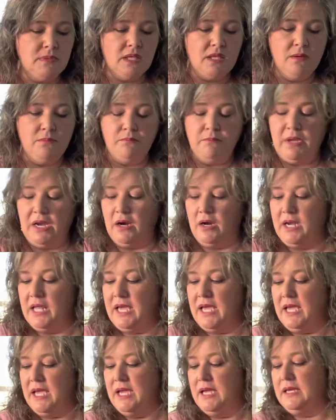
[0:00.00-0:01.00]

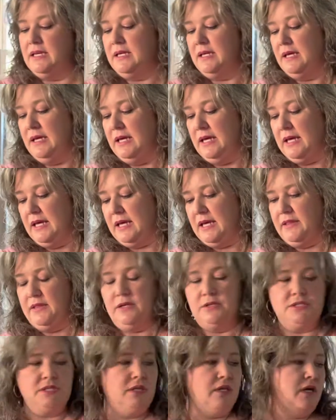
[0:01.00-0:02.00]
marinade, and
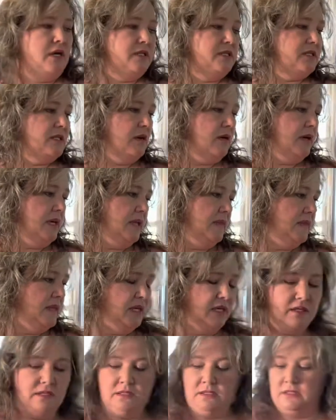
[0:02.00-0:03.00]
there's a lot of salt in
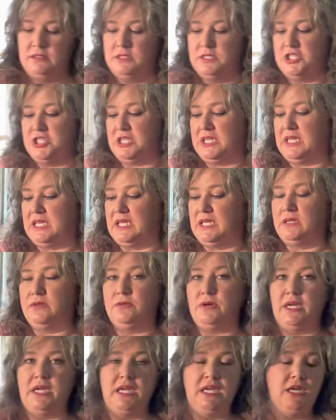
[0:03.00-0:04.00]
the chicken
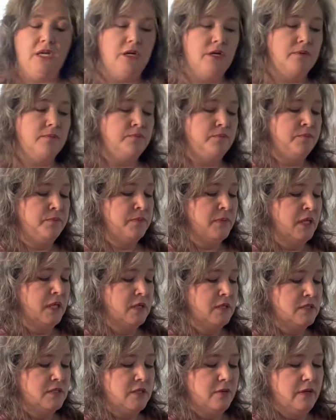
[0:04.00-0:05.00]
right here.
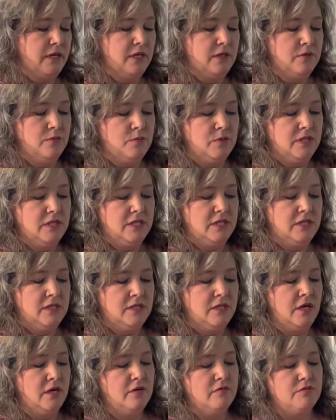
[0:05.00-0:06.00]
So I don't wanna
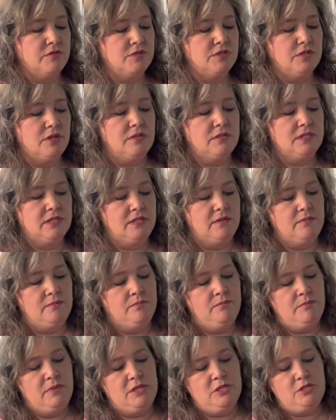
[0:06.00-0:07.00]
over salt it.
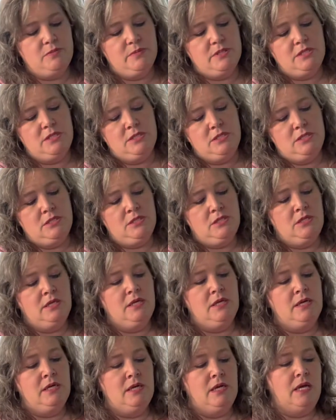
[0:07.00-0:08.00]
Benjamin,
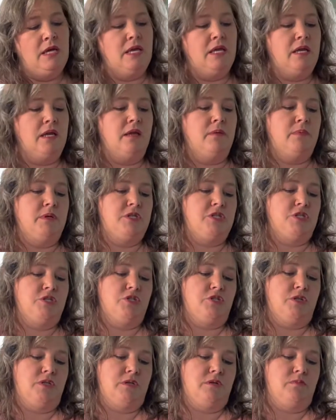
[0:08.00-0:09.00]
I can't get my ginger
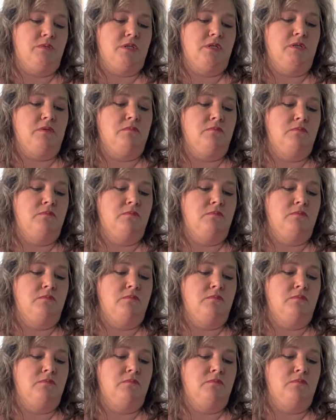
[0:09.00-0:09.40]
to open up.